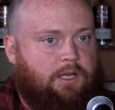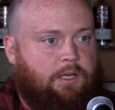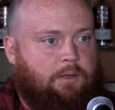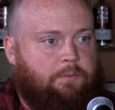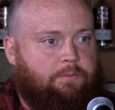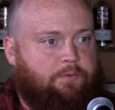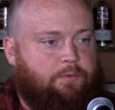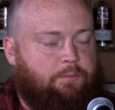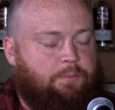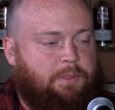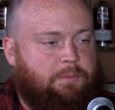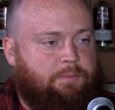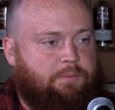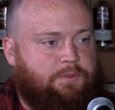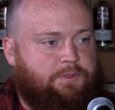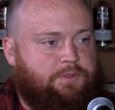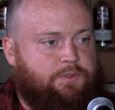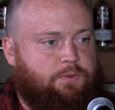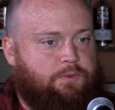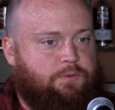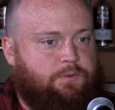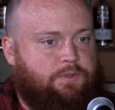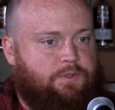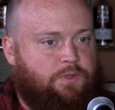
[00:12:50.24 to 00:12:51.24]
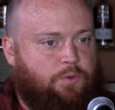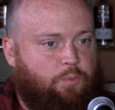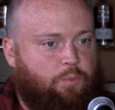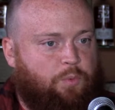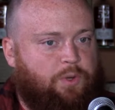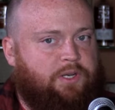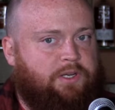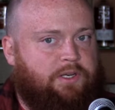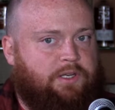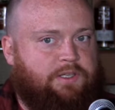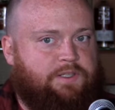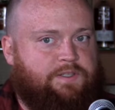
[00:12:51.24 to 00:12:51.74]
for people to
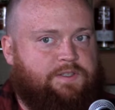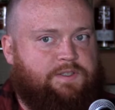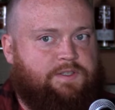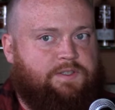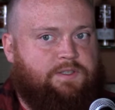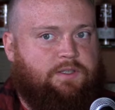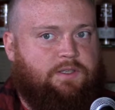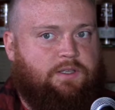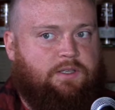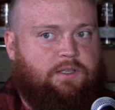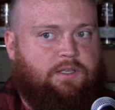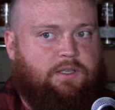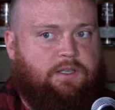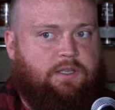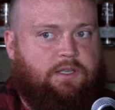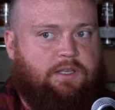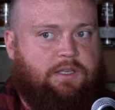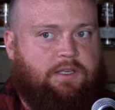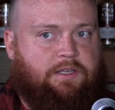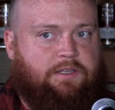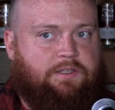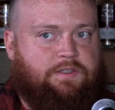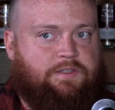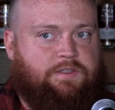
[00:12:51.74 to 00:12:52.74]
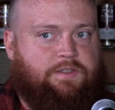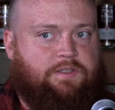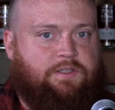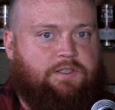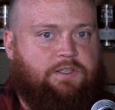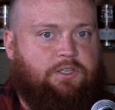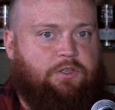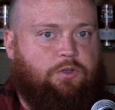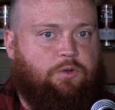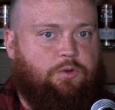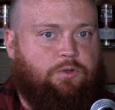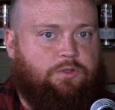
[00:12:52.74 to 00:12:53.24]
witness, is
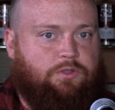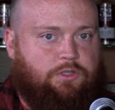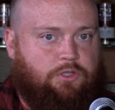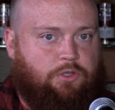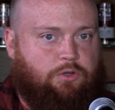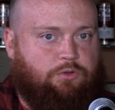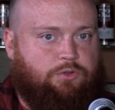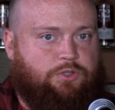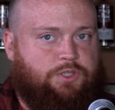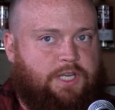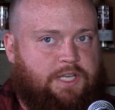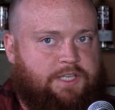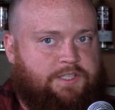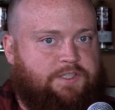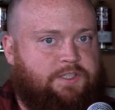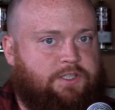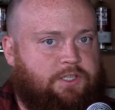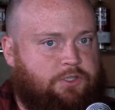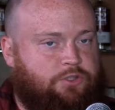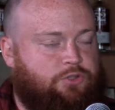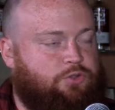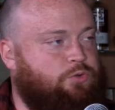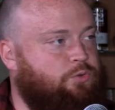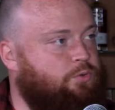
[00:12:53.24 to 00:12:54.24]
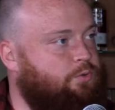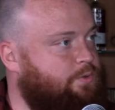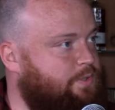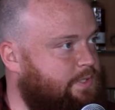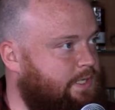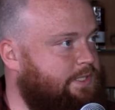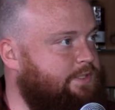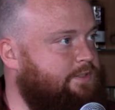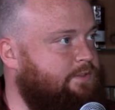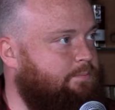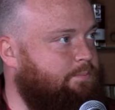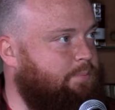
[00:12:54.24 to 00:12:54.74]
you're tasting a true
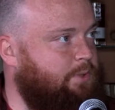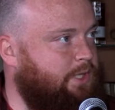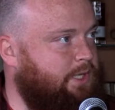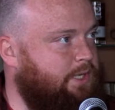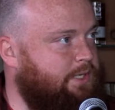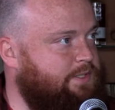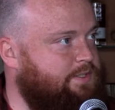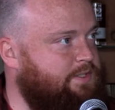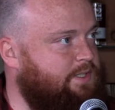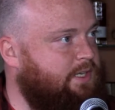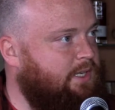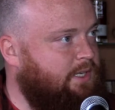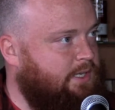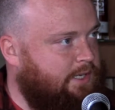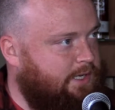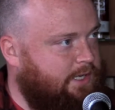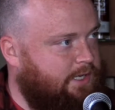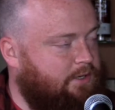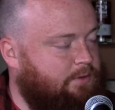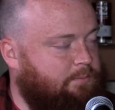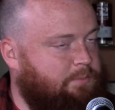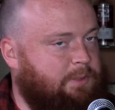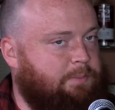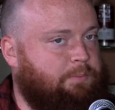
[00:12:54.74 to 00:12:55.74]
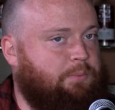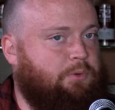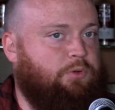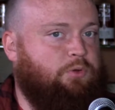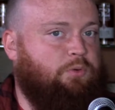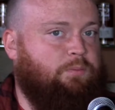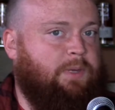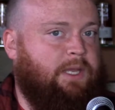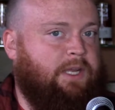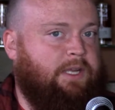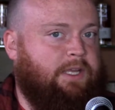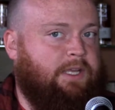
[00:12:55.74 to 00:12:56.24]
sense of place and the people who
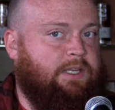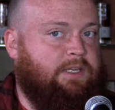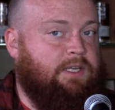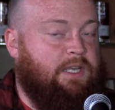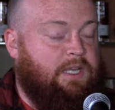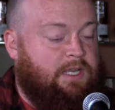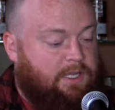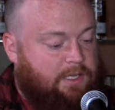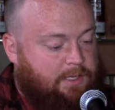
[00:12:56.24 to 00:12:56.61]
make it.